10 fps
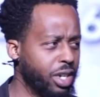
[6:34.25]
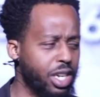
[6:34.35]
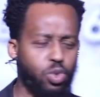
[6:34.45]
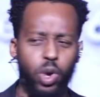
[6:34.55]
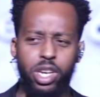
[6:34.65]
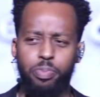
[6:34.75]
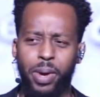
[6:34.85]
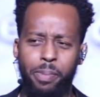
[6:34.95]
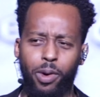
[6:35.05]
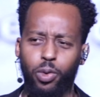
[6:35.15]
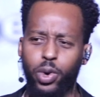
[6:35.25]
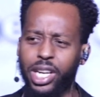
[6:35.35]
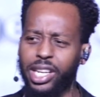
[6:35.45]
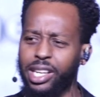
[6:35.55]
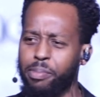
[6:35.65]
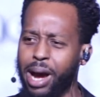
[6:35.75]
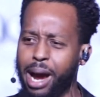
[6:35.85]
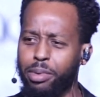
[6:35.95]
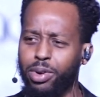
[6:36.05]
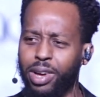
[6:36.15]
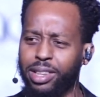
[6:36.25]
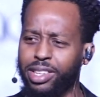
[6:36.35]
because when people read it in the Bible,